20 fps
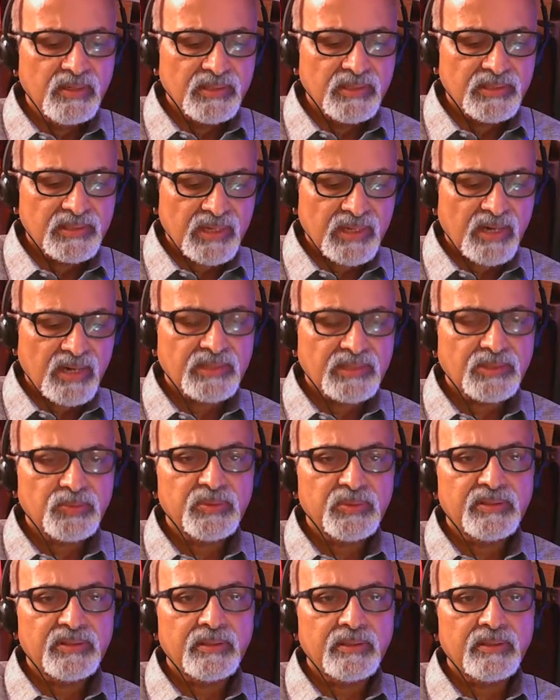starts
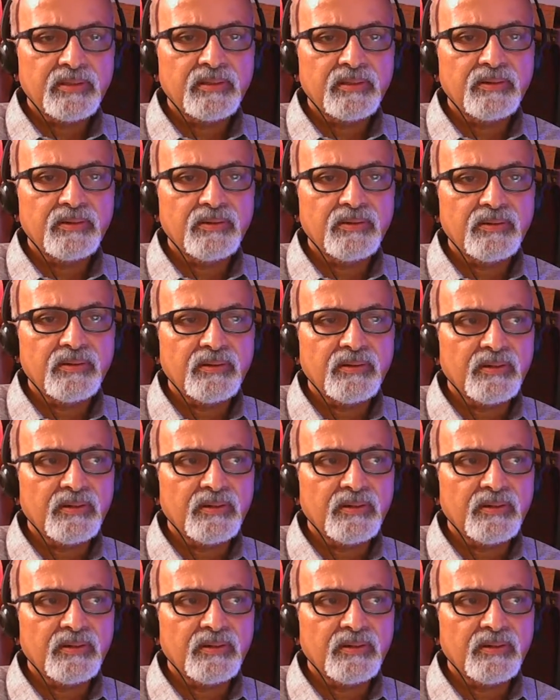with a